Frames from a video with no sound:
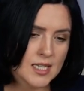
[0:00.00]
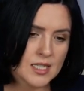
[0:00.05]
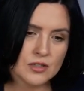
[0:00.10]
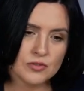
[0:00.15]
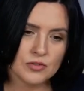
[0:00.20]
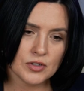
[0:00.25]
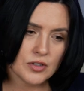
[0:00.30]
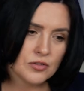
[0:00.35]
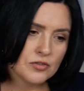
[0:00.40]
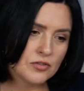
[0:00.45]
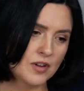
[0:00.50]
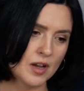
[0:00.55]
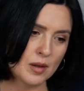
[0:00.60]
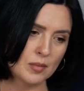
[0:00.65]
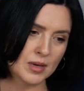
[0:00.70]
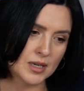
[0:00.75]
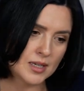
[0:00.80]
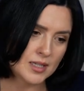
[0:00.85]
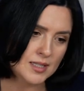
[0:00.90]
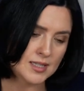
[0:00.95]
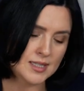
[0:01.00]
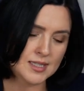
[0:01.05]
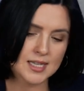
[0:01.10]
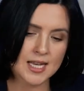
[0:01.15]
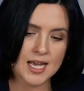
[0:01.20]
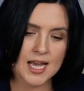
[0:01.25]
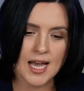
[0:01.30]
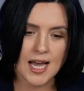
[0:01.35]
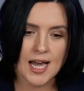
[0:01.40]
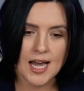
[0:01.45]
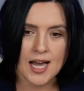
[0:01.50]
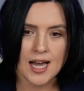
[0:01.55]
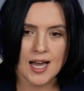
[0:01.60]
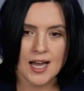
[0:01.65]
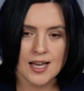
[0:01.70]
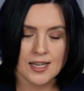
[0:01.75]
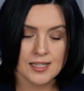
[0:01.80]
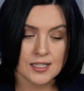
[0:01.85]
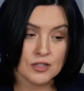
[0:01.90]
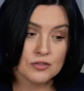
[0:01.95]
different families,
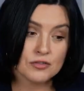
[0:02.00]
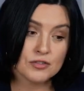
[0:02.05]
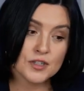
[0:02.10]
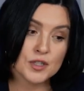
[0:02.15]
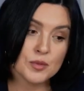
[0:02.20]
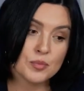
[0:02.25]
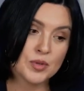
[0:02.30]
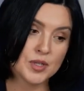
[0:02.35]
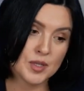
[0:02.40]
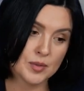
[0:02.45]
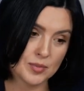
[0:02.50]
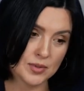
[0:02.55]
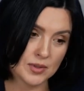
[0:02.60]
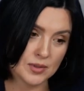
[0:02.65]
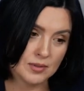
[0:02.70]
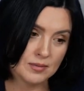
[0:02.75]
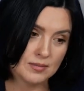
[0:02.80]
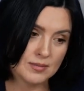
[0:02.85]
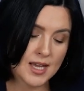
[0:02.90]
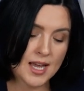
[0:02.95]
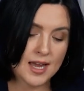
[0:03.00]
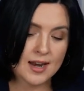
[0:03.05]
different people.